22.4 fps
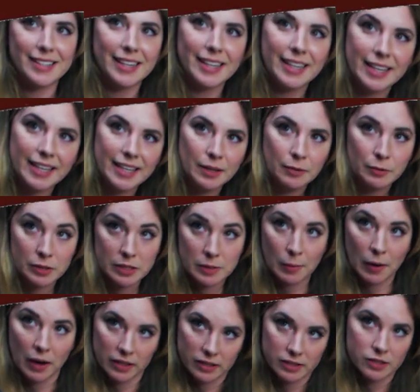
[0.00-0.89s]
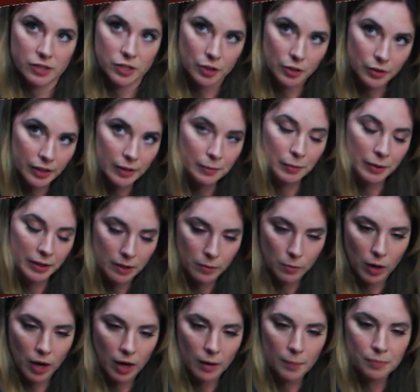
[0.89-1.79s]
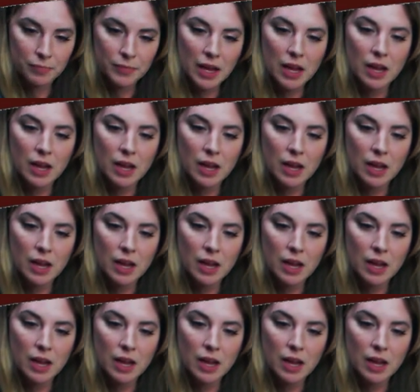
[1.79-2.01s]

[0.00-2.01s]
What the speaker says: he responds to it pretty well.